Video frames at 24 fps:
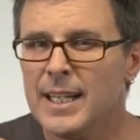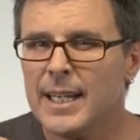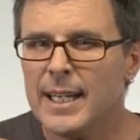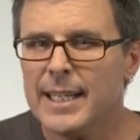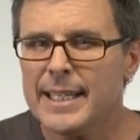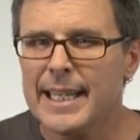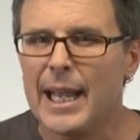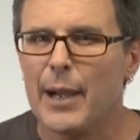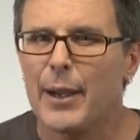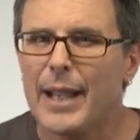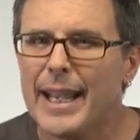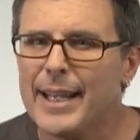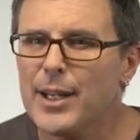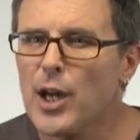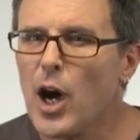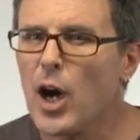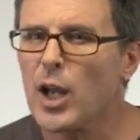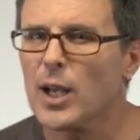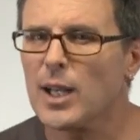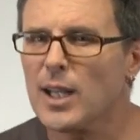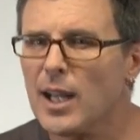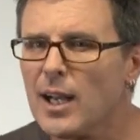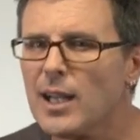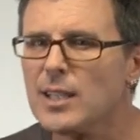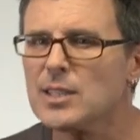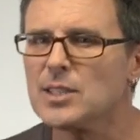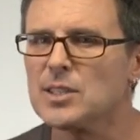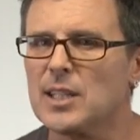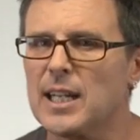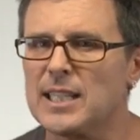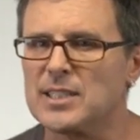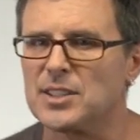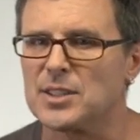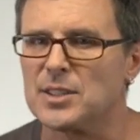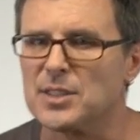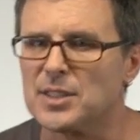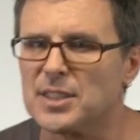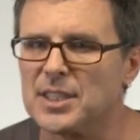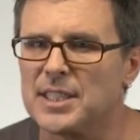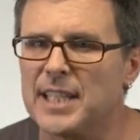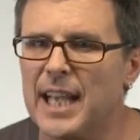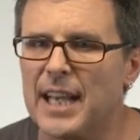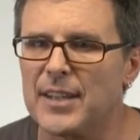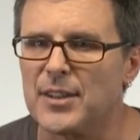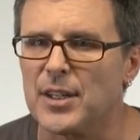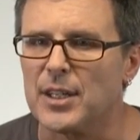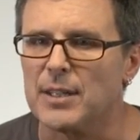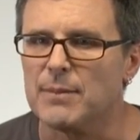now in our last lesson
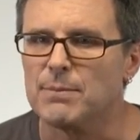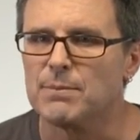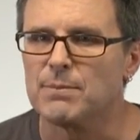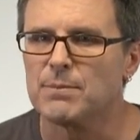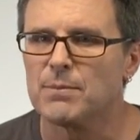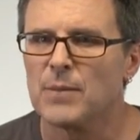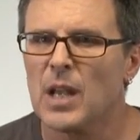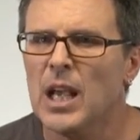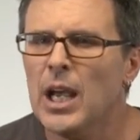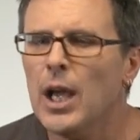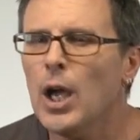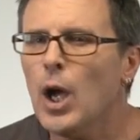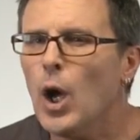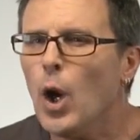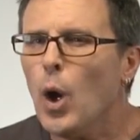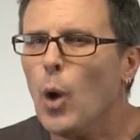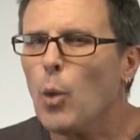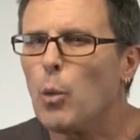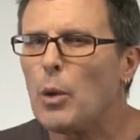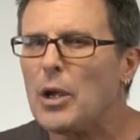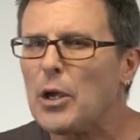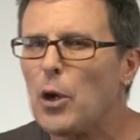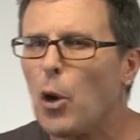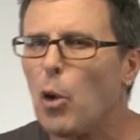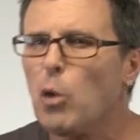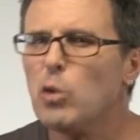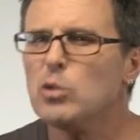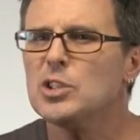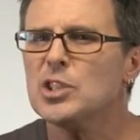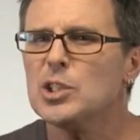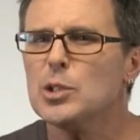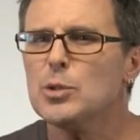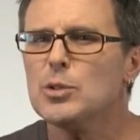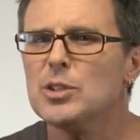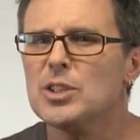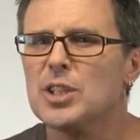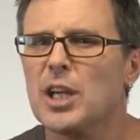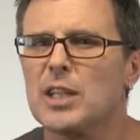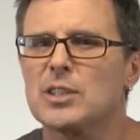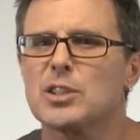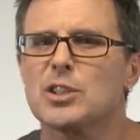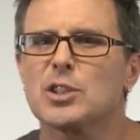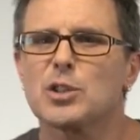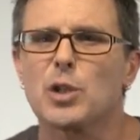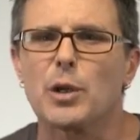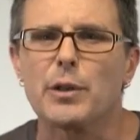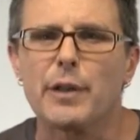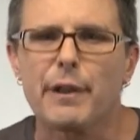together, we also
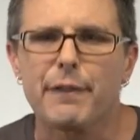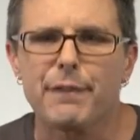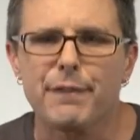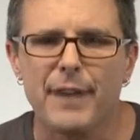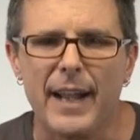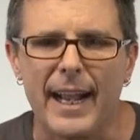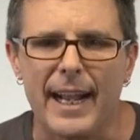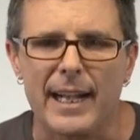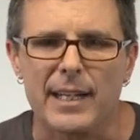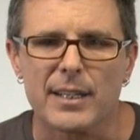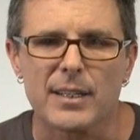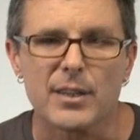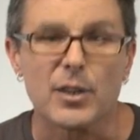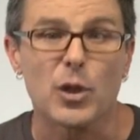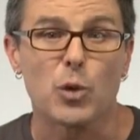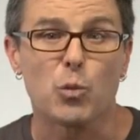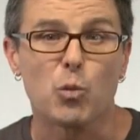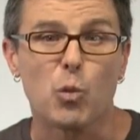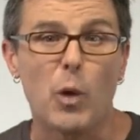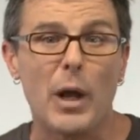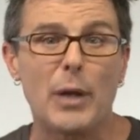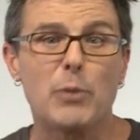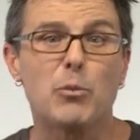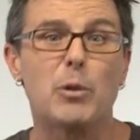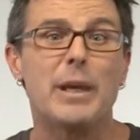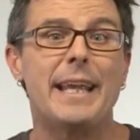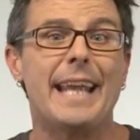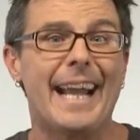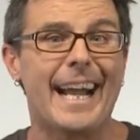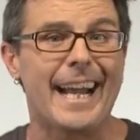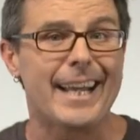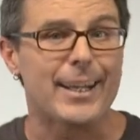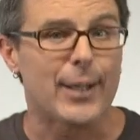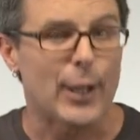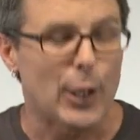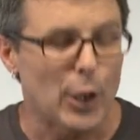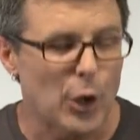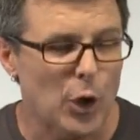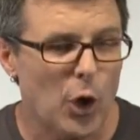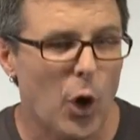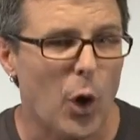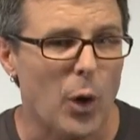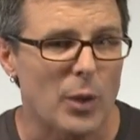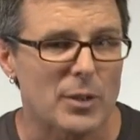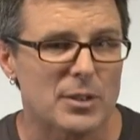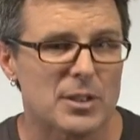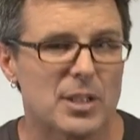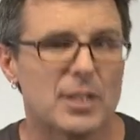touched on the fact that when we add
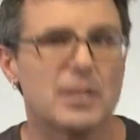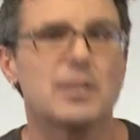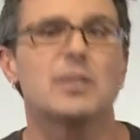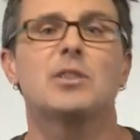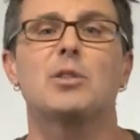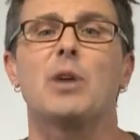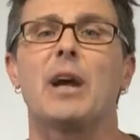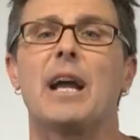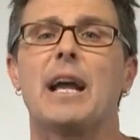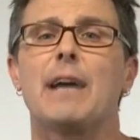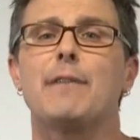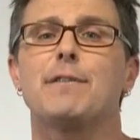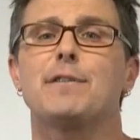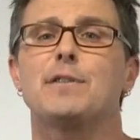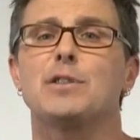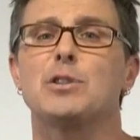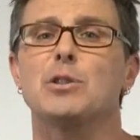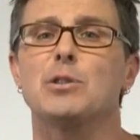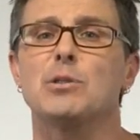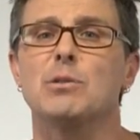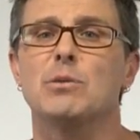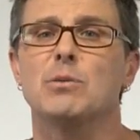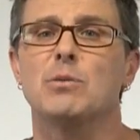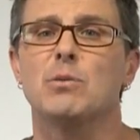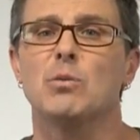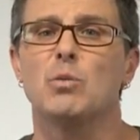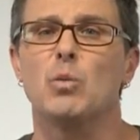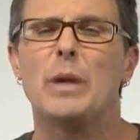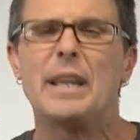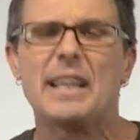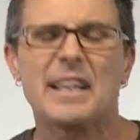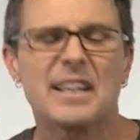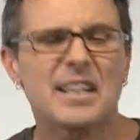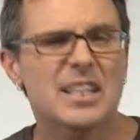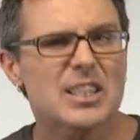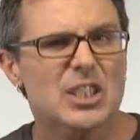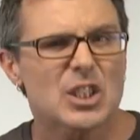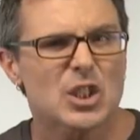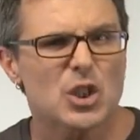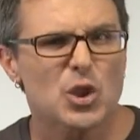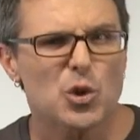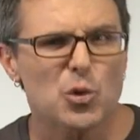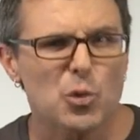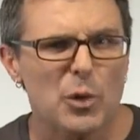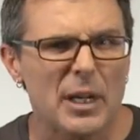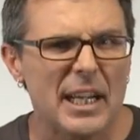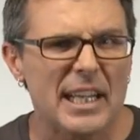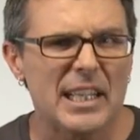not to have to, we get a
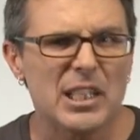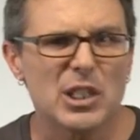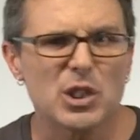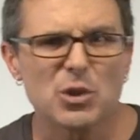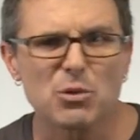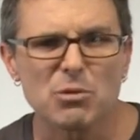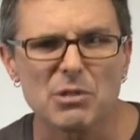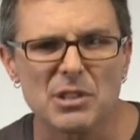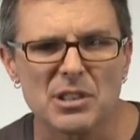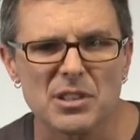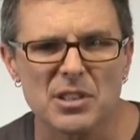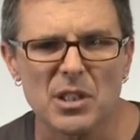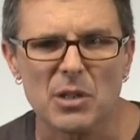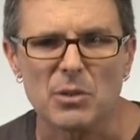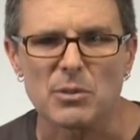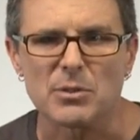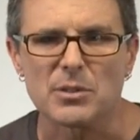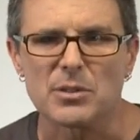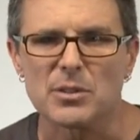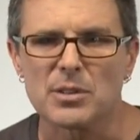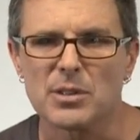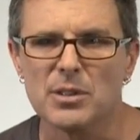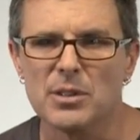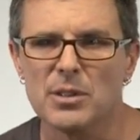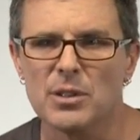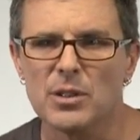strange result.